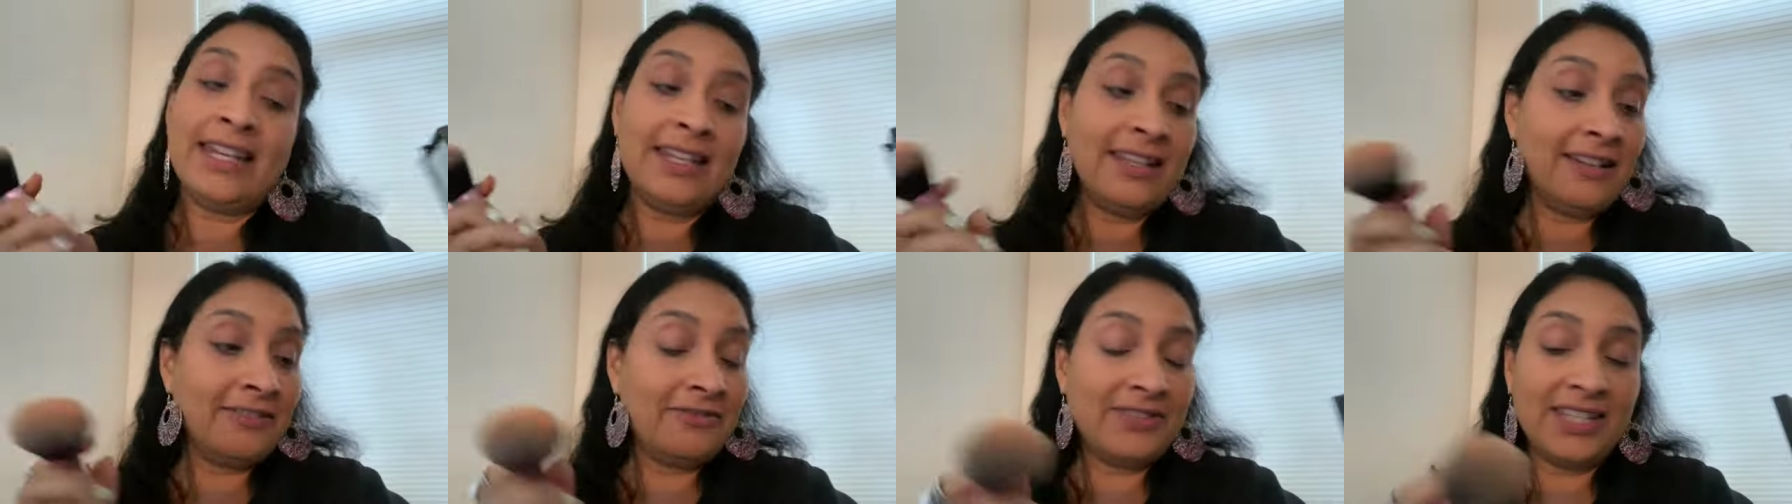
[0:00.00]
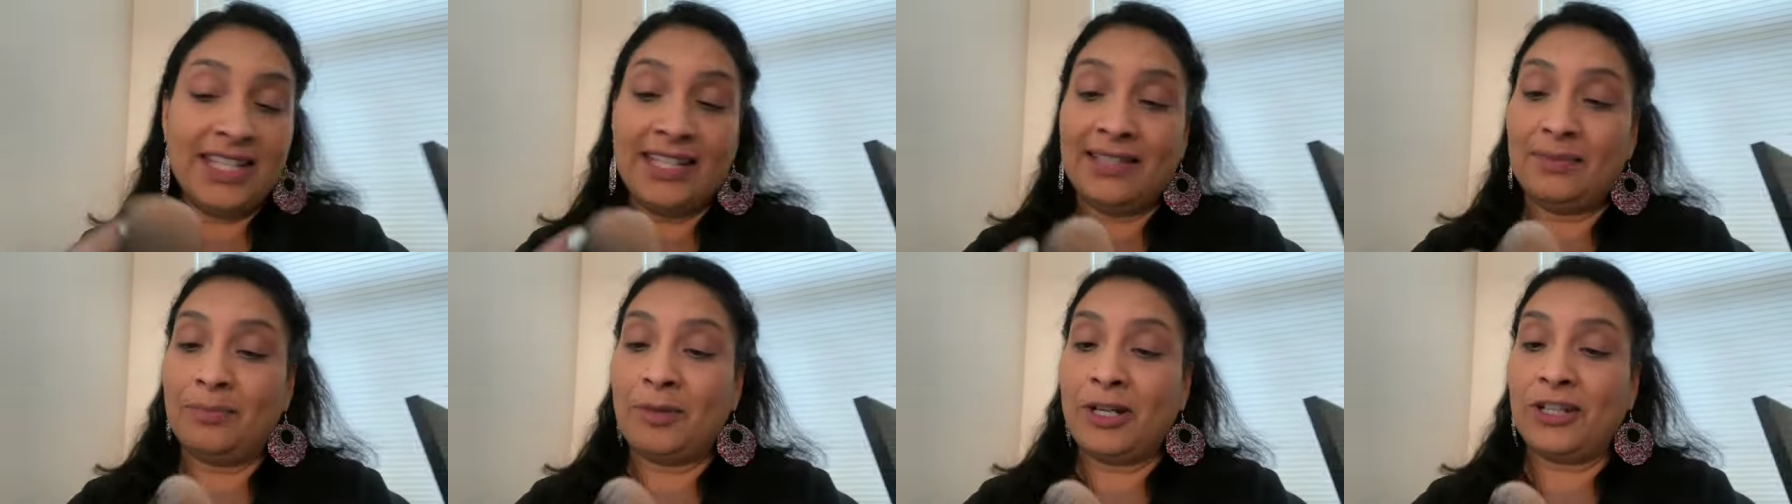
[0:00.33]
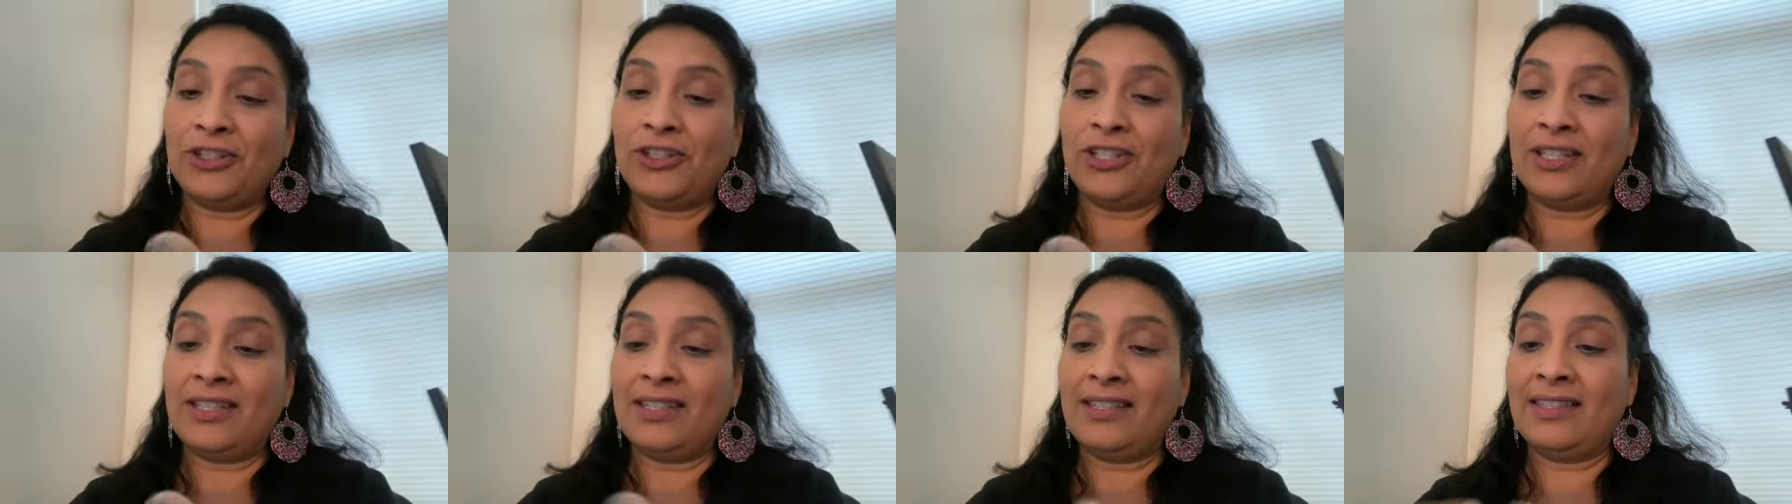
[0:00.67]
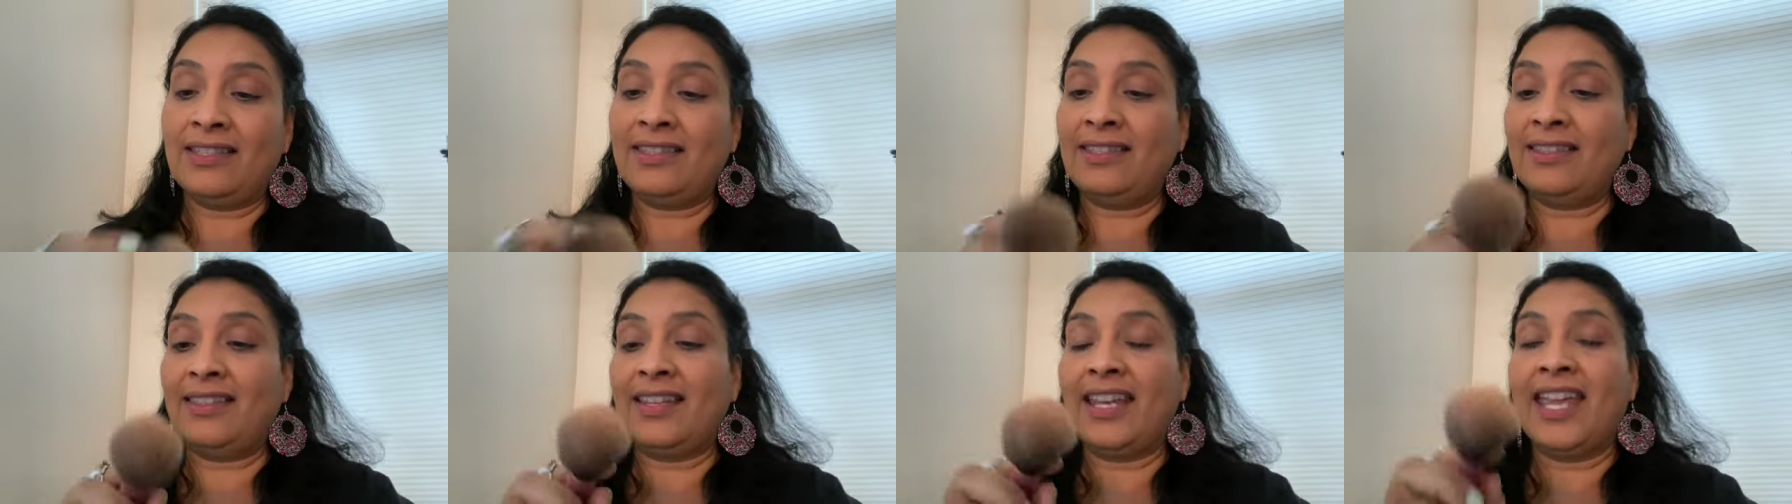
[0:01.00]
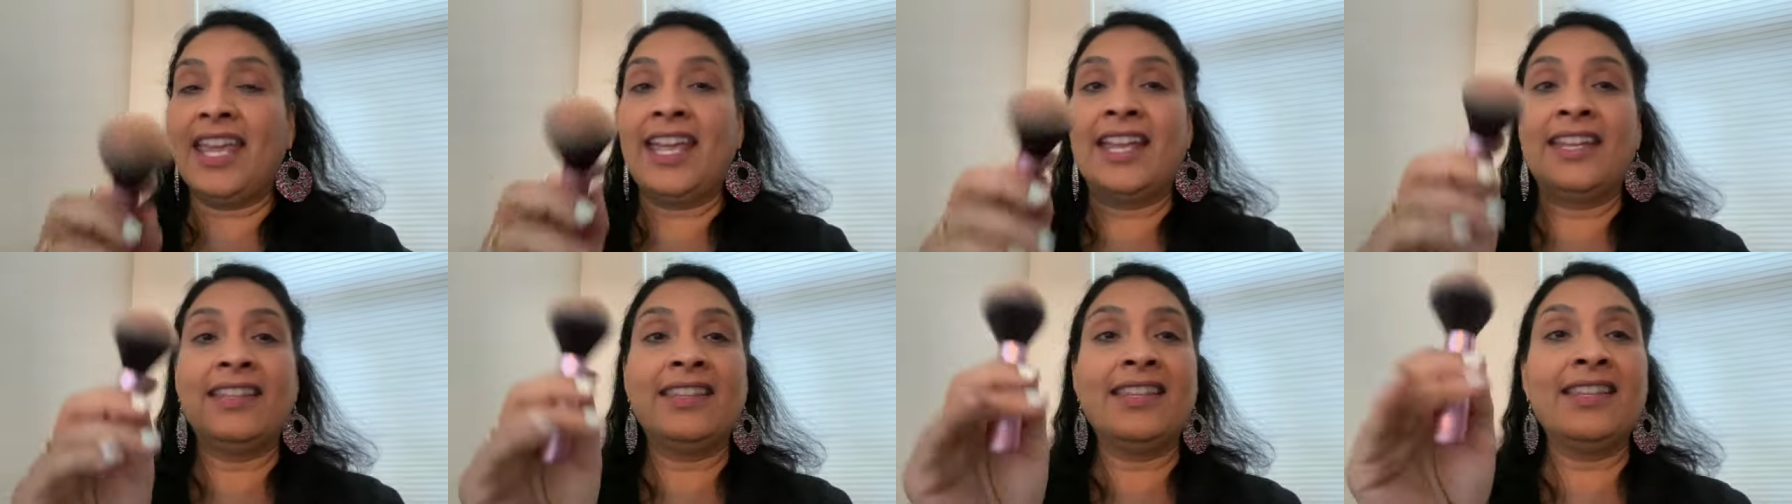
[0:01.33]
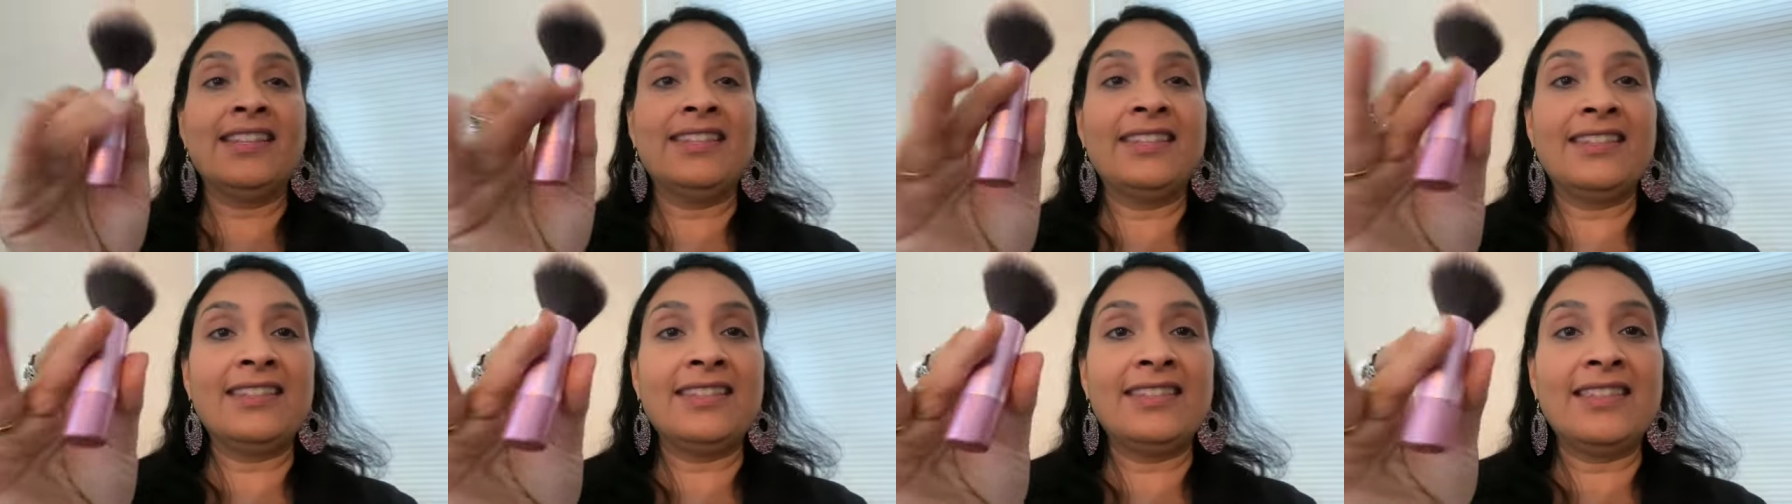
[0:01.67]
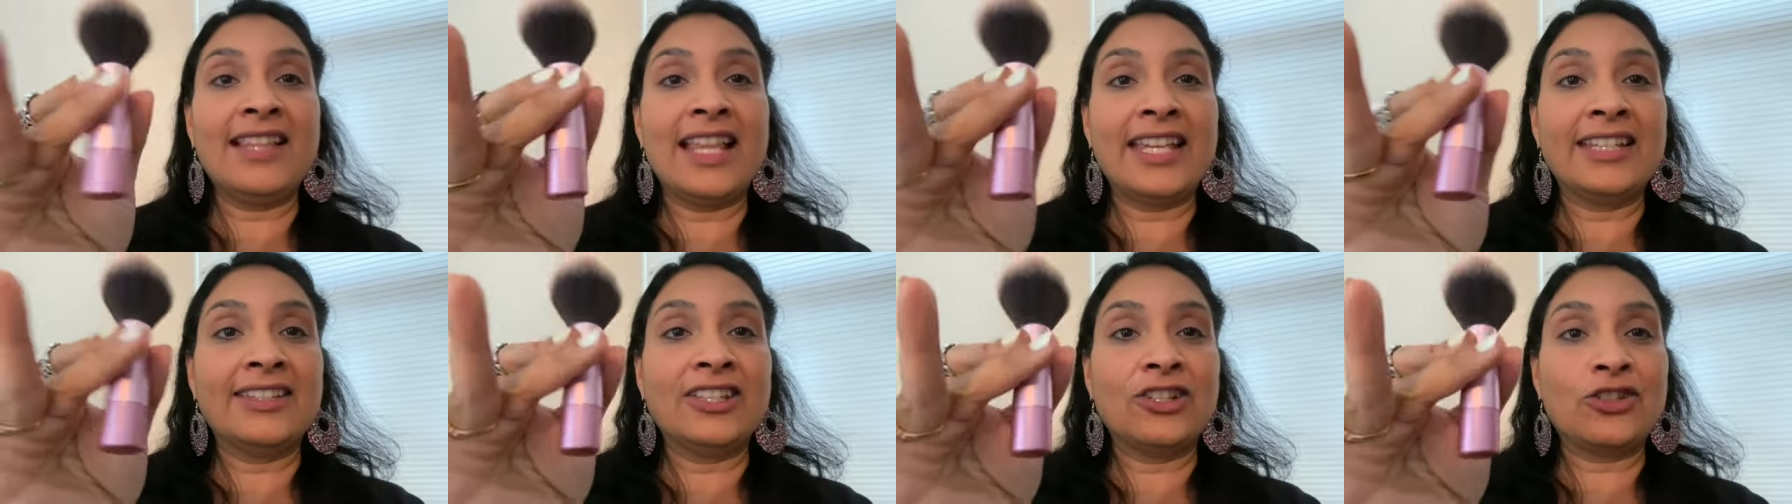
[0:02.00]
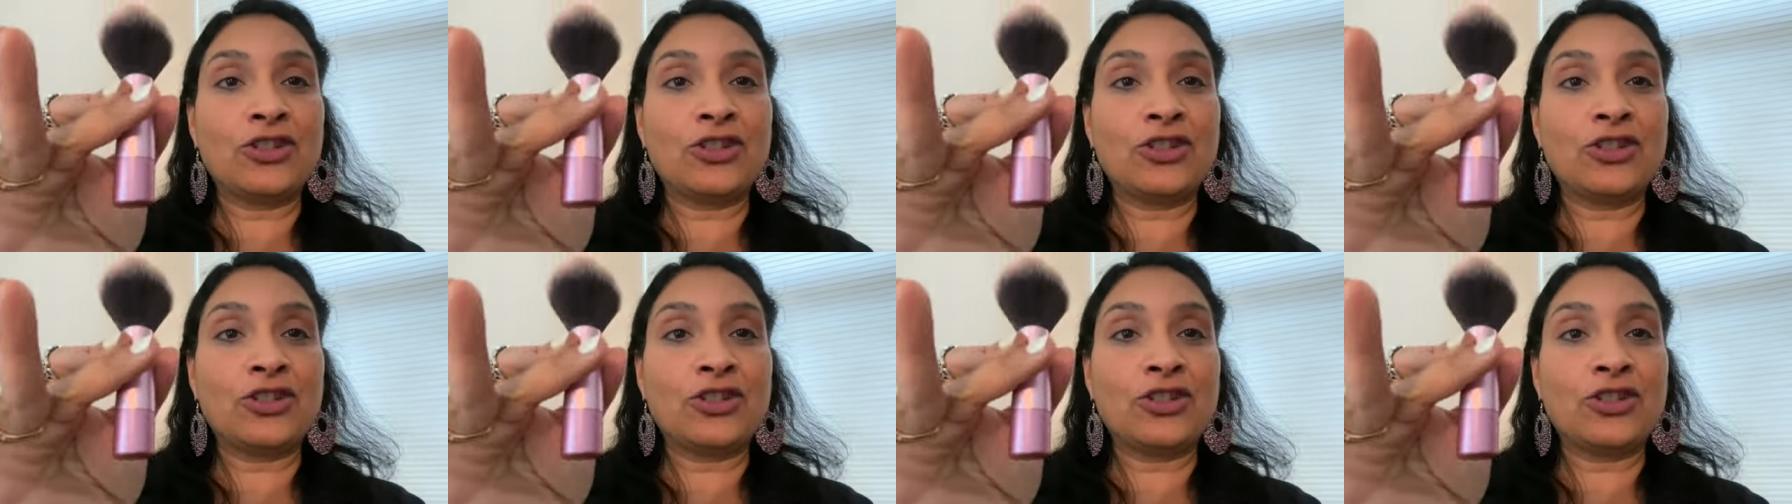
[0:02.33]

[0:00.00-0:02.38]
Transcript: love these brushes and this is like the